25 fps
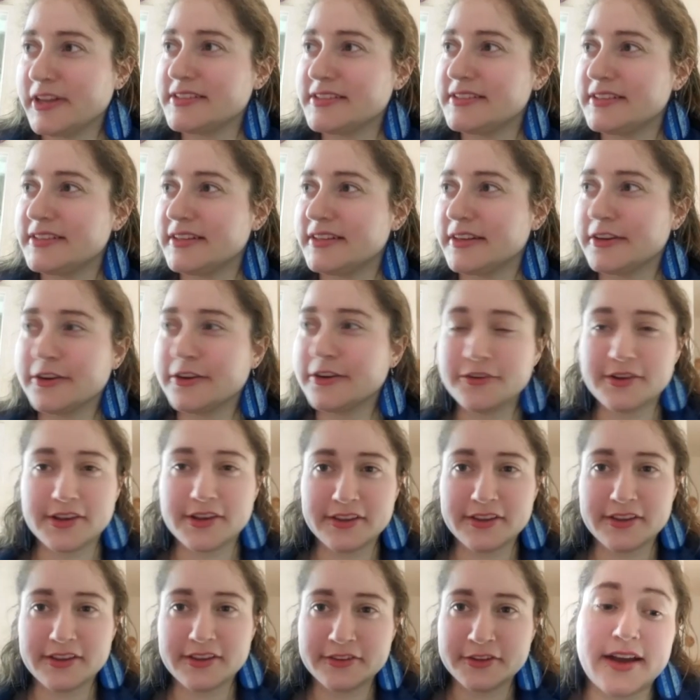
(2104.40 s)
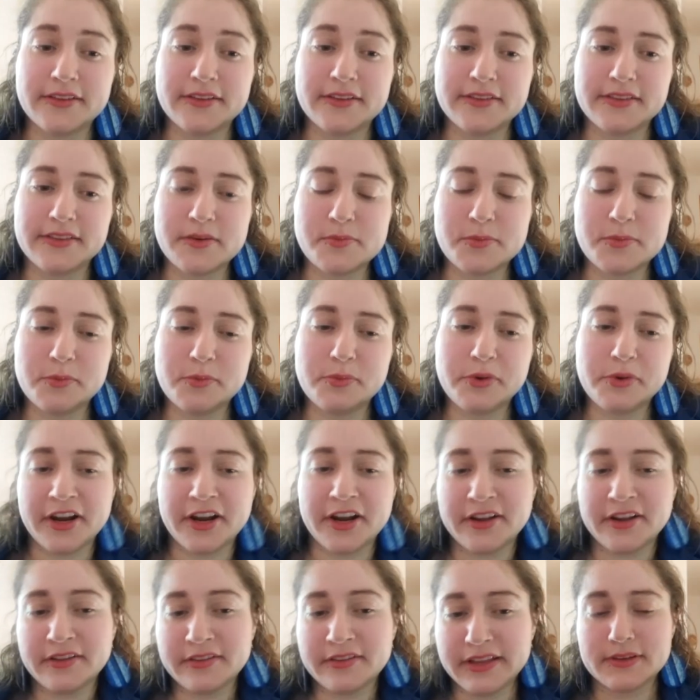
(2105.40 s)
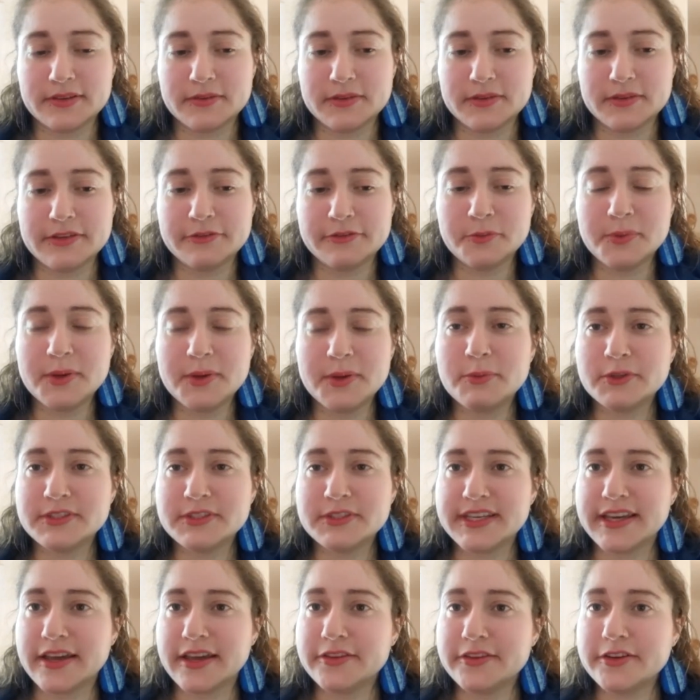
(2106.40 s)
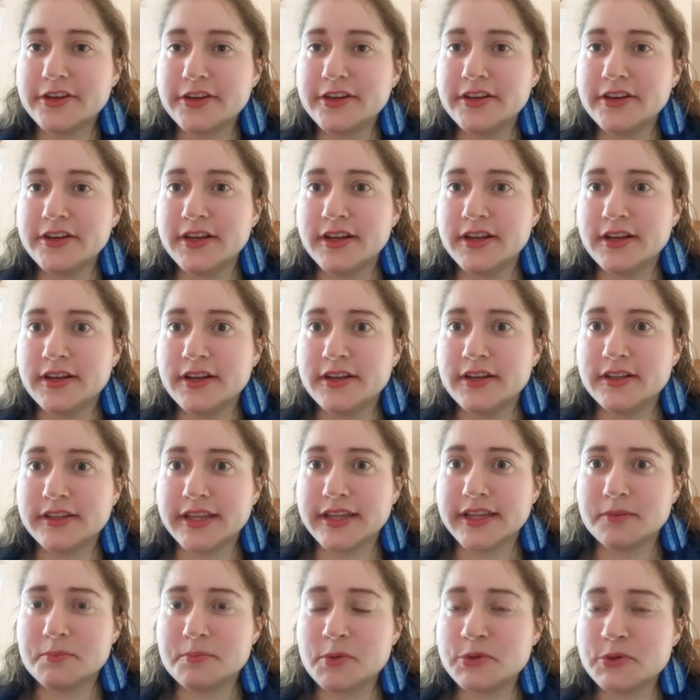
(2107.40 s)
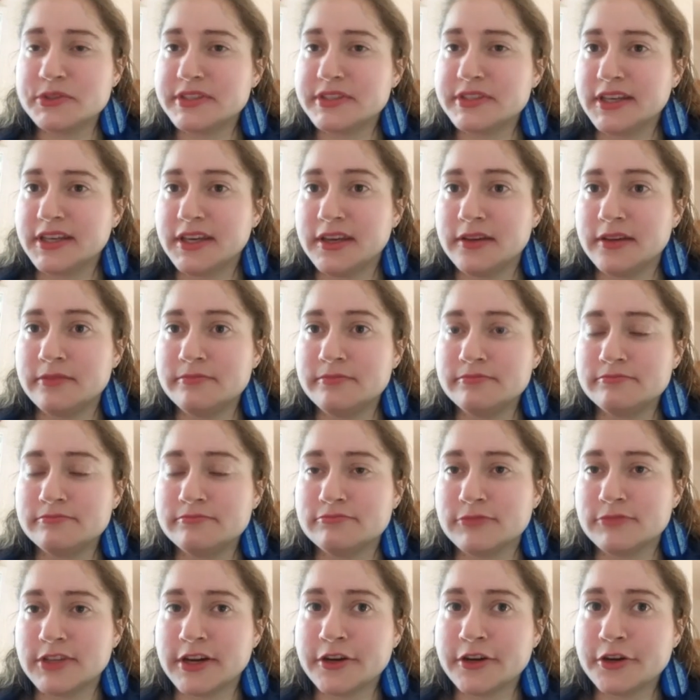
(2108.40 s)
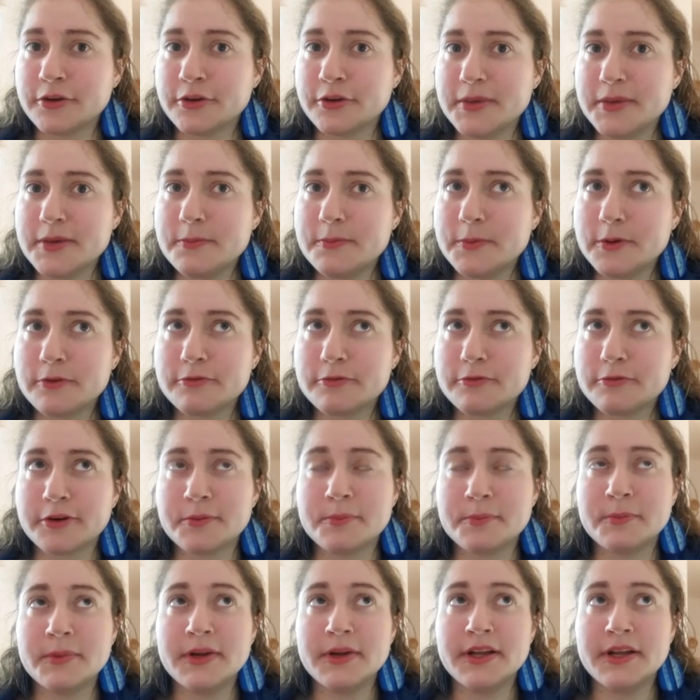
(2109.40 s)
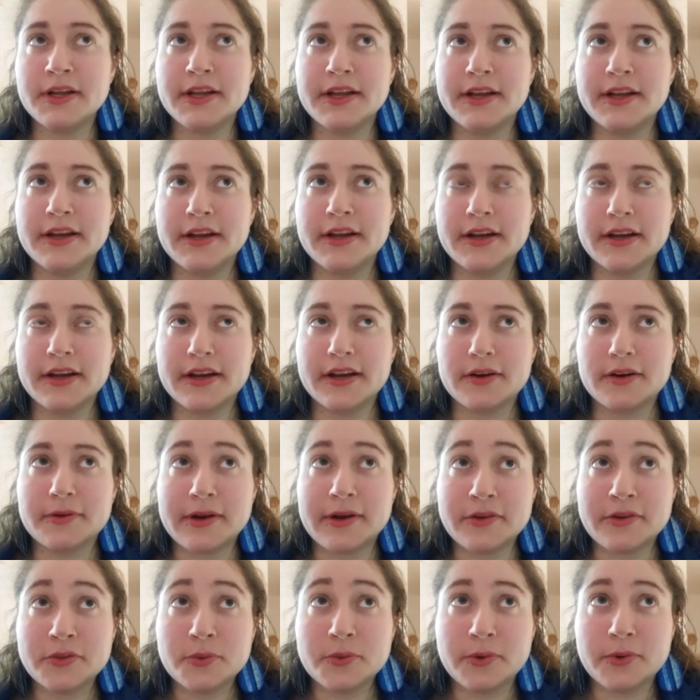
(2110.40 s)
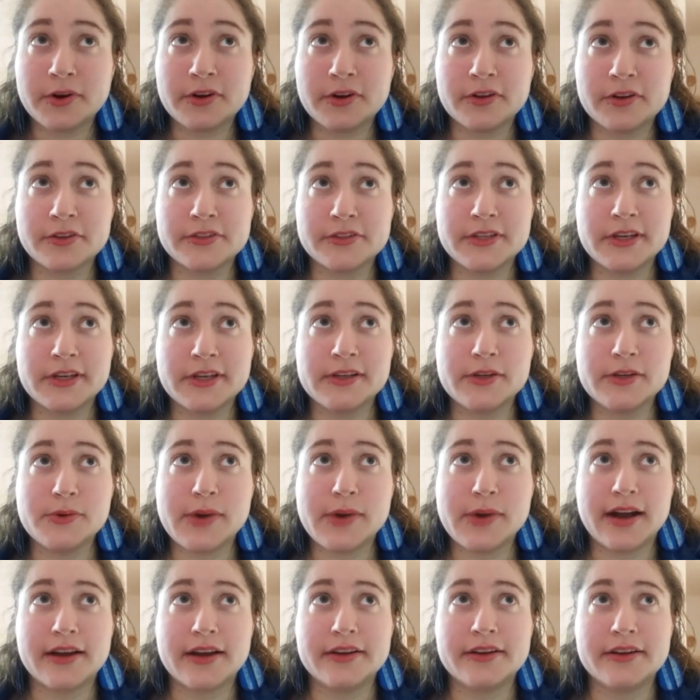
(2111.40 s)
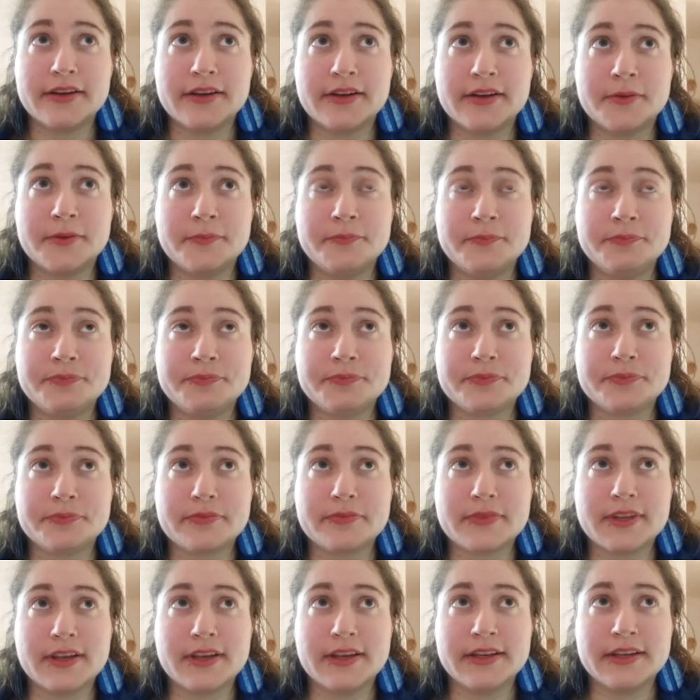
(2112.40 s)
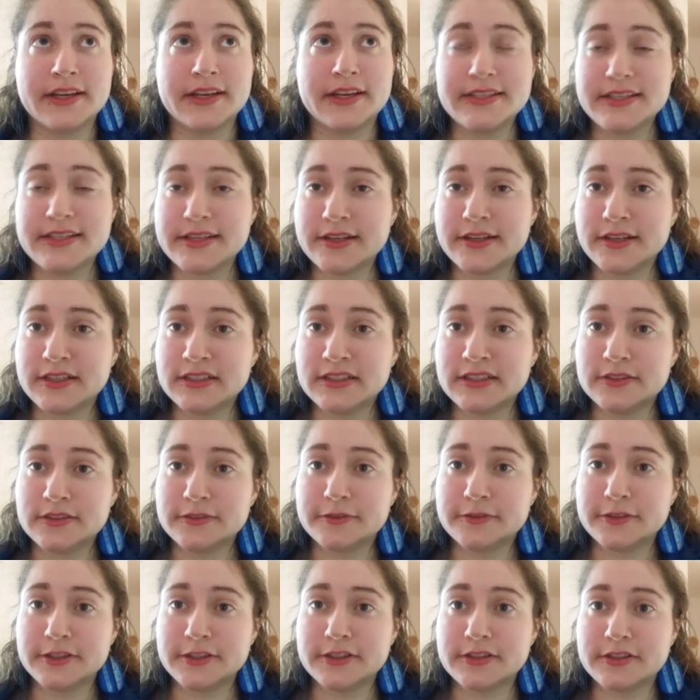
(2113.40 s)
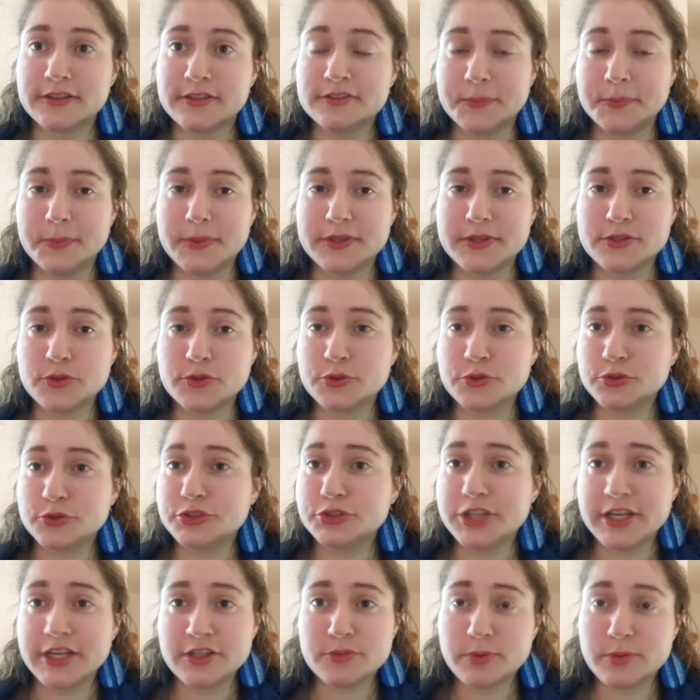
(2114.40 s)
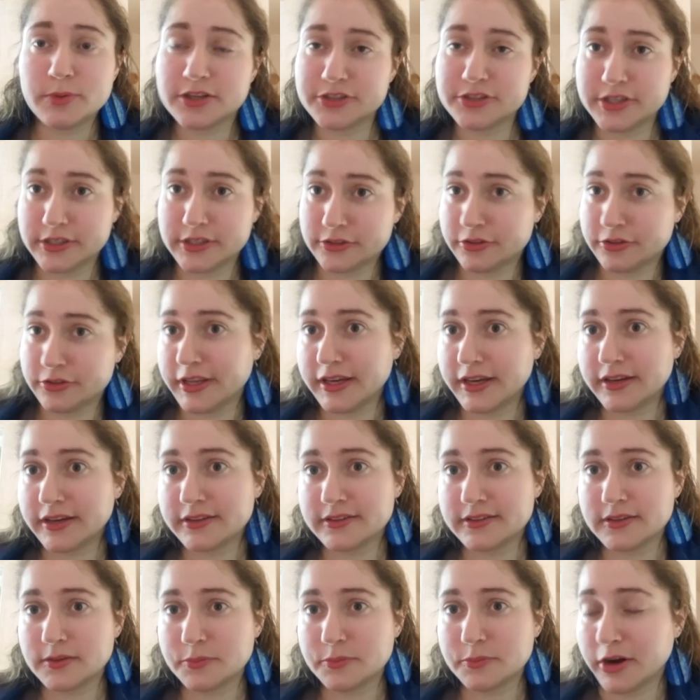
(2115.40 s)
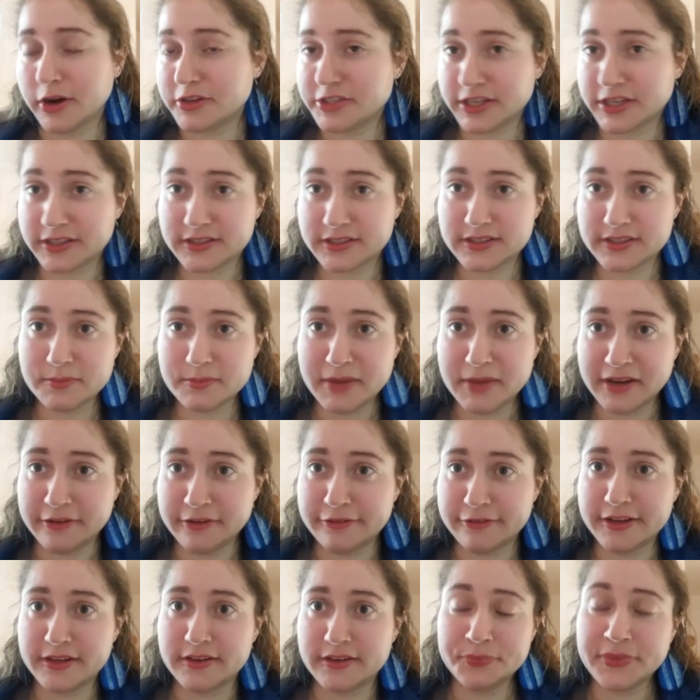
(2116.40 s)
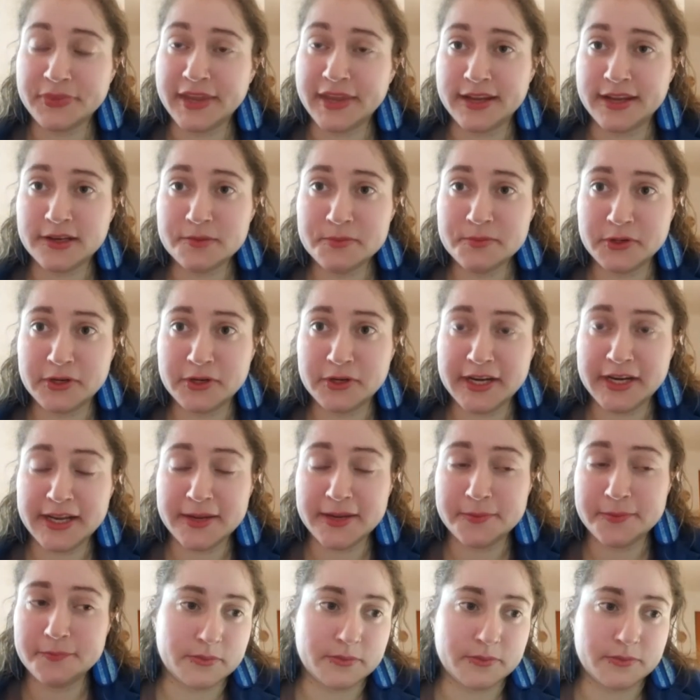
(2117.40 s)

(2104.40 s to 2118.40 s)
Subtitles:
curriculum that would bring like different people together, like mostly younger people from around the world who had an idea for a social change project or like project to benefit a community.